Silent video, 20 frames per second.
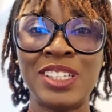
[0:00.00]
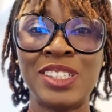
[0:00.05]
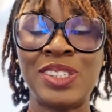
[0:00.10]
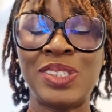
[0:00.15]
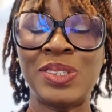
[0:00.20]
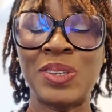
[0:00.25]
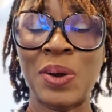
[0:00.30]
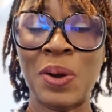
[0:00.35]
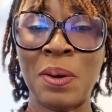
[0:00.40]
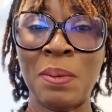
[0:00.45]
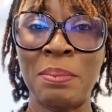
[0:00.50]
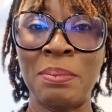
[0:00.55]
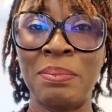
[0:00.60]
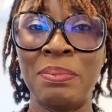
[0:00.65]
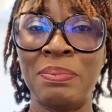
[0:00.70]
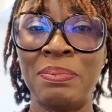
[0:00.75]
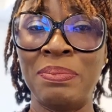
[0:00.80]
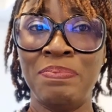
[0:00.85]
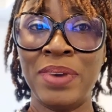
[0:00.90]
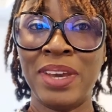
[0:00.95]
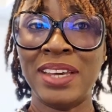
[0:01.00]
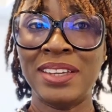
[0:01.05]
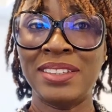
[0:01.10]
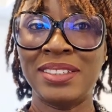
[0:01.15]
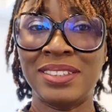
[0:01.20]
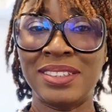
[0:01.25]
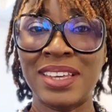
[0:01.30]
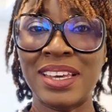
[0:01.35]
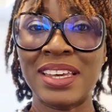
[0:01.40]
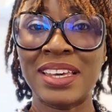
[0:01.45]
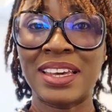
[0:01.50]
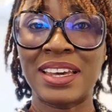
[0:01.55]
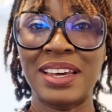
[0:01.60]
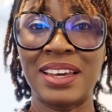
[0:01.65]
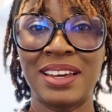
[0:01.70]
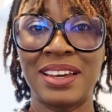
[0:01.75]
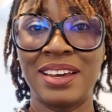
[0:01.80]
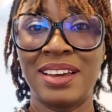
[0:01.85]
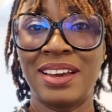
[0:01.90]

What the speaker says: some basic